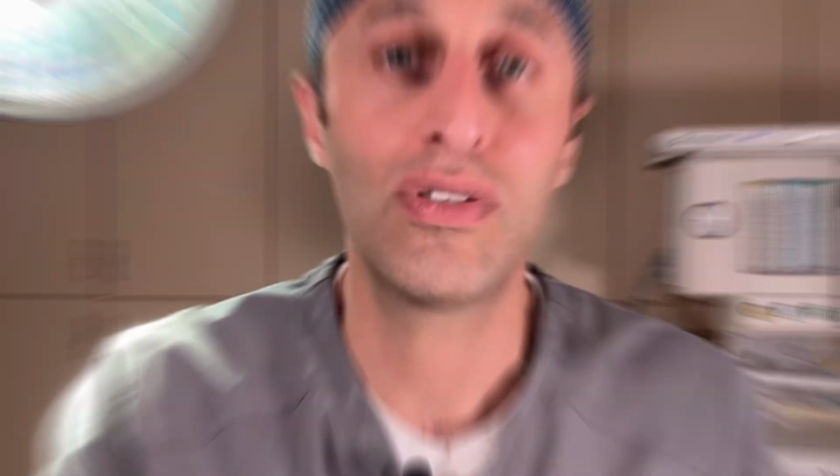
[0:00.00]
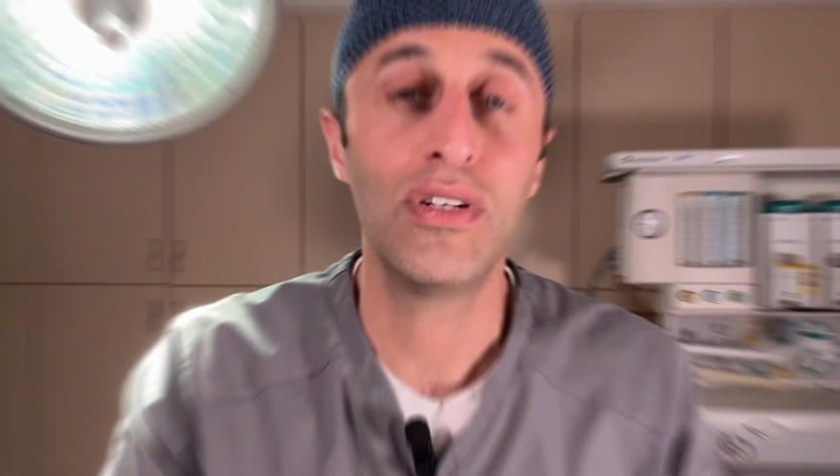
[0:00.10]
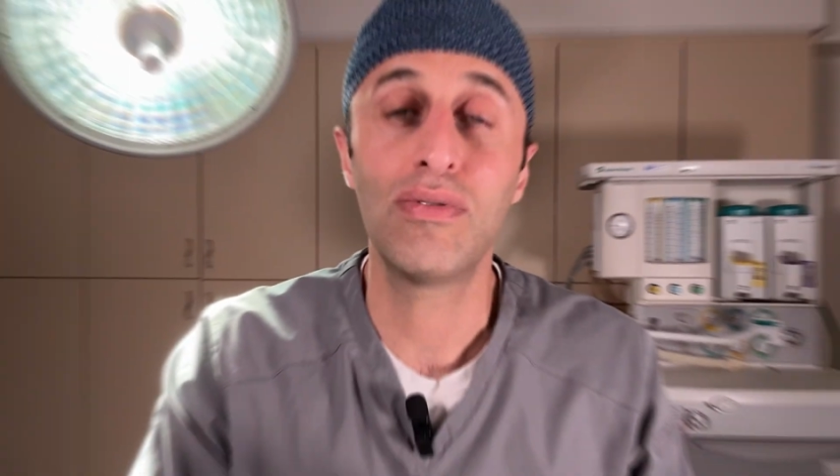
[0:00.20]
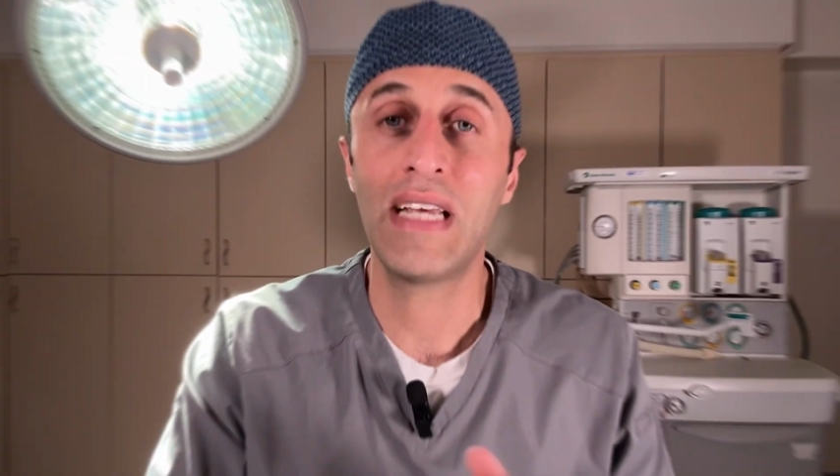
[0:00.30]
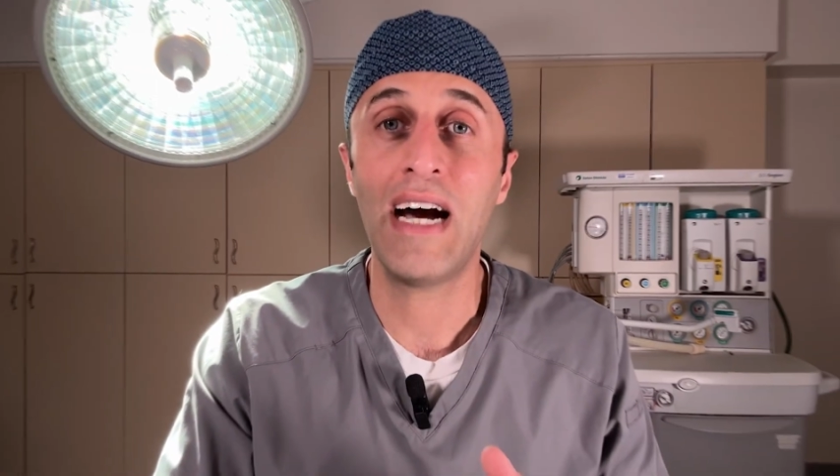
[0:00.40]

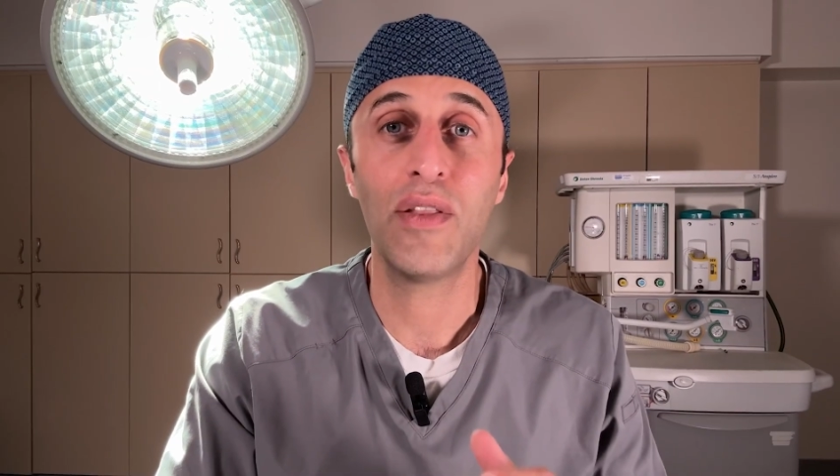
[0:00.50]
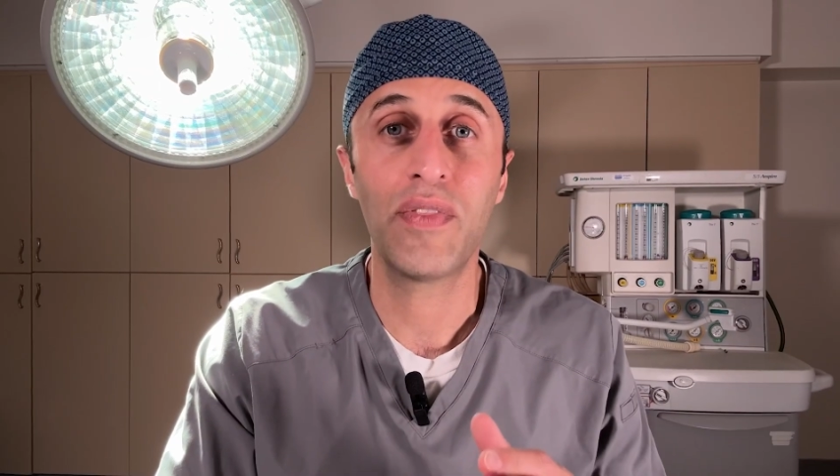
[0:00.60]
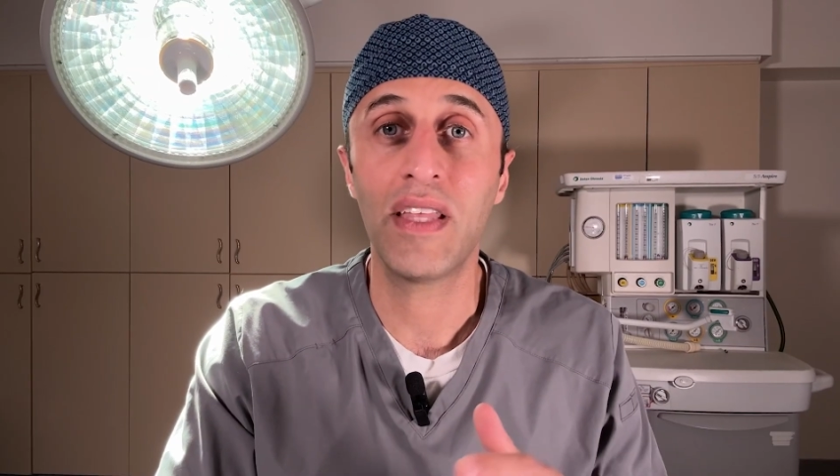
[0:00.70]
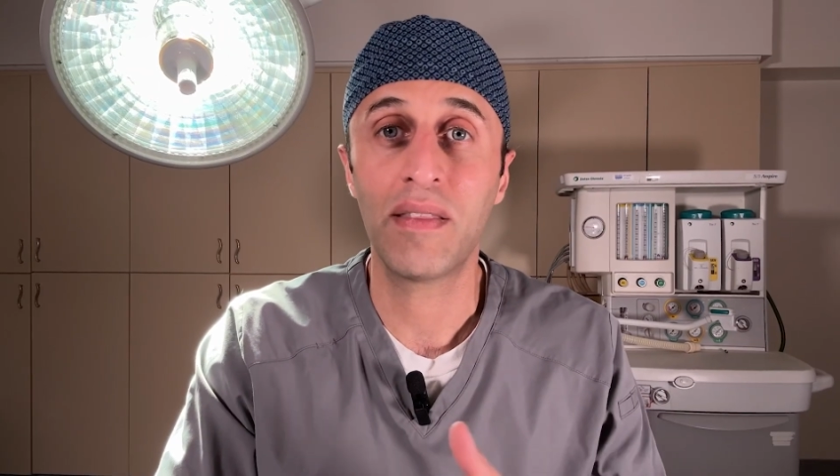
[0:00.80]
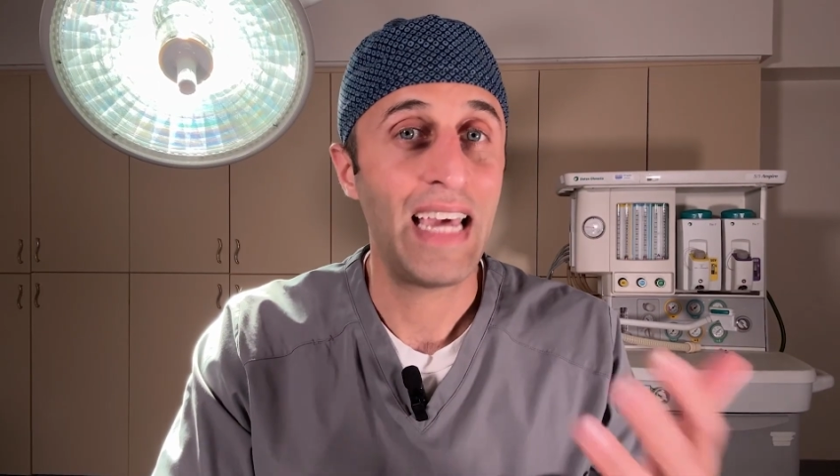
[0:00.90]
no doubt
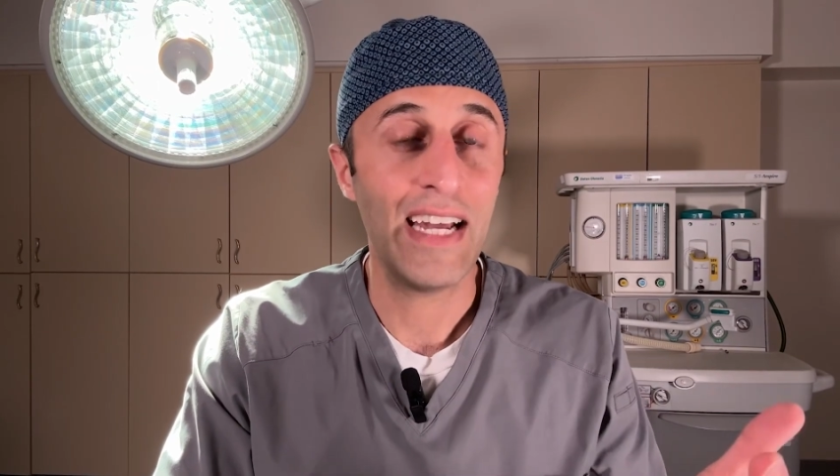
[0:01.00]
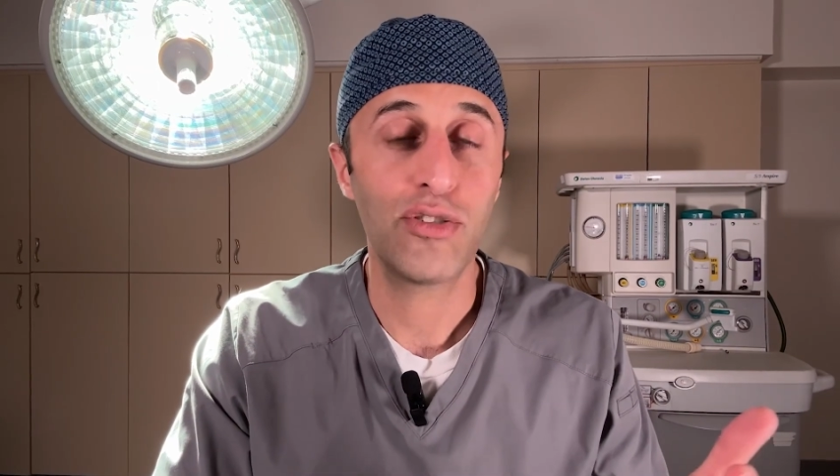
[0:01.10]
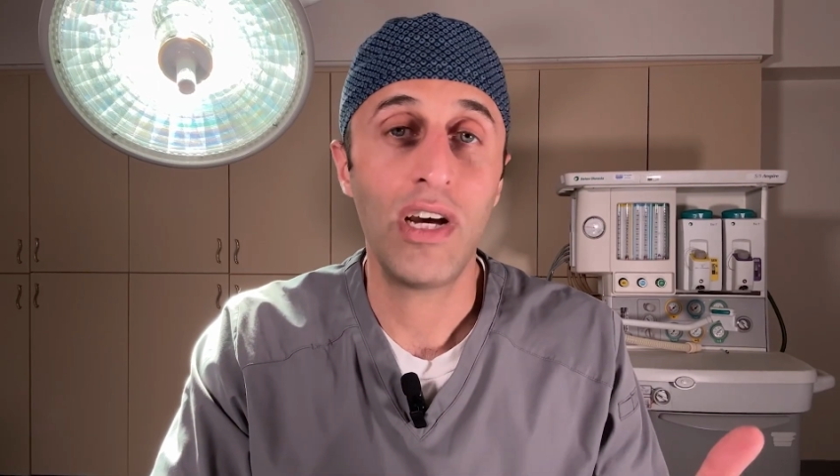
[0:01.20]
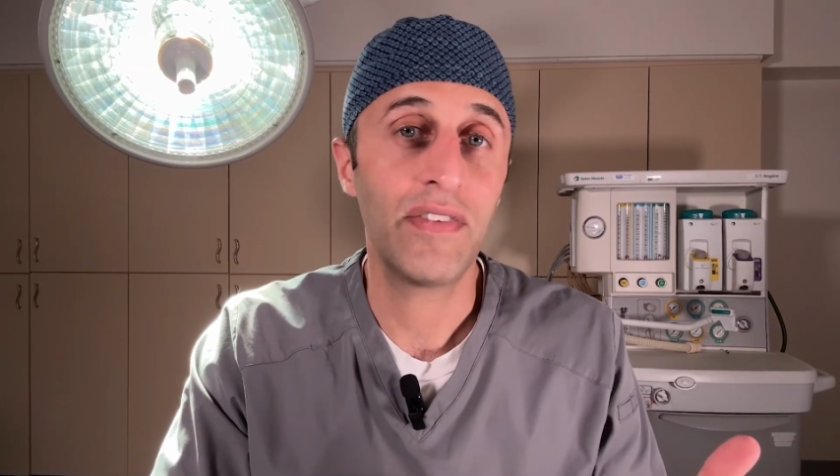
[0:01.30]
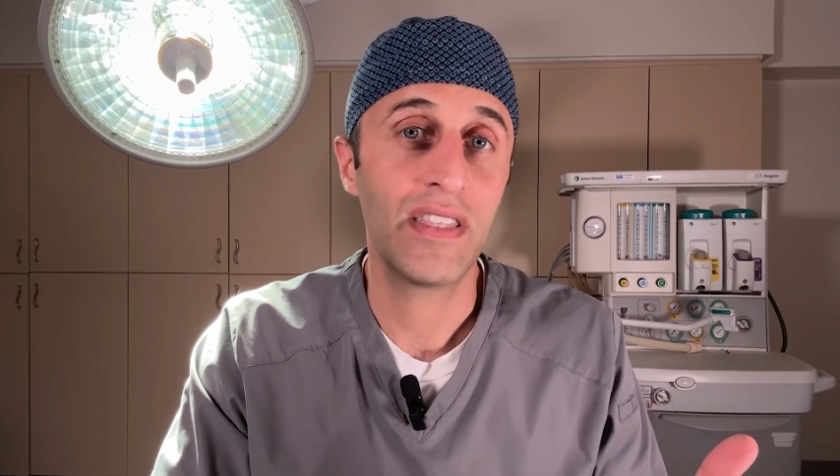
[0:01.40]
that
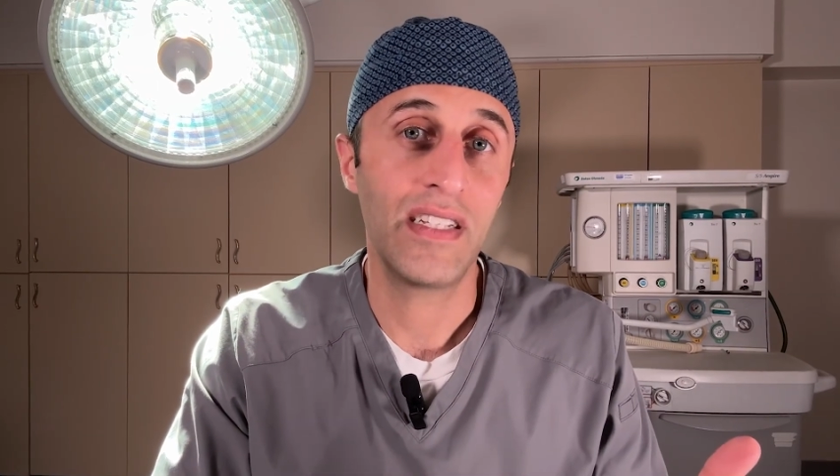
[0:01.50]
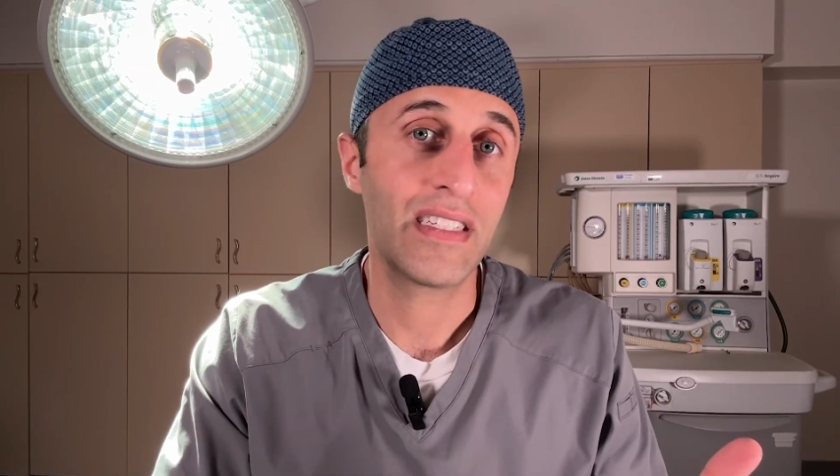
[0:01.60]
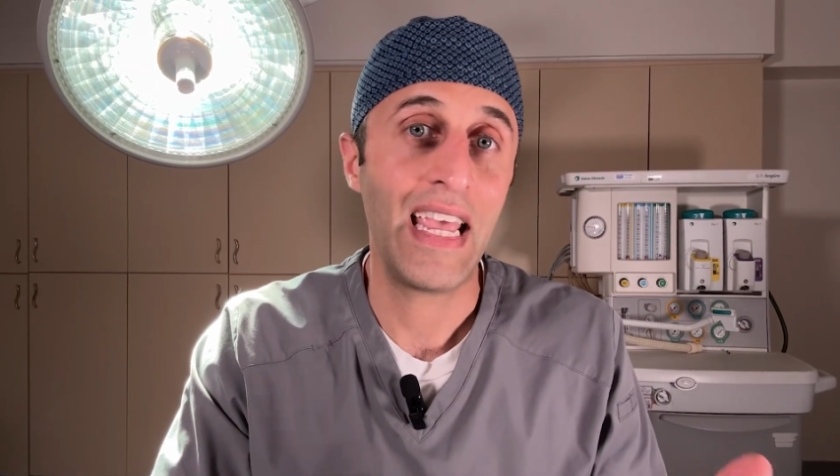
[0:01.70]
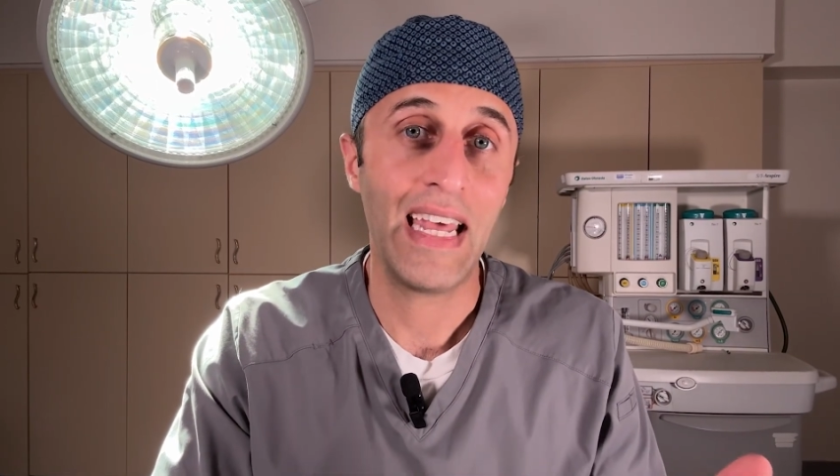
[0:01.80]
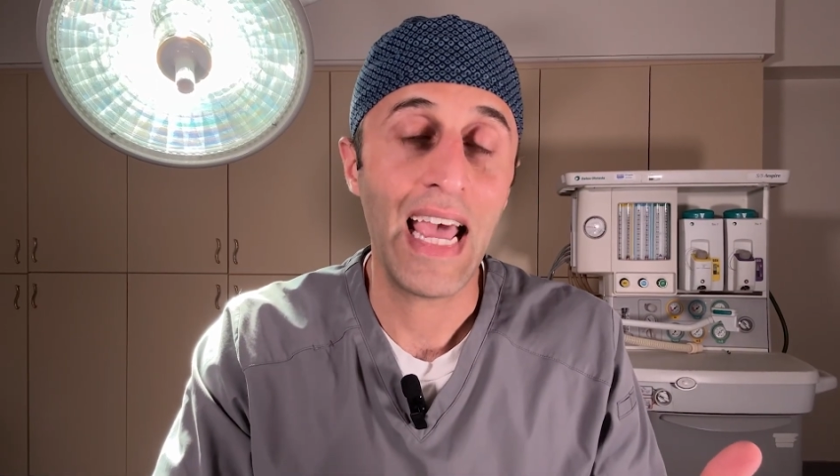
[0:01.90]
catastrophic things can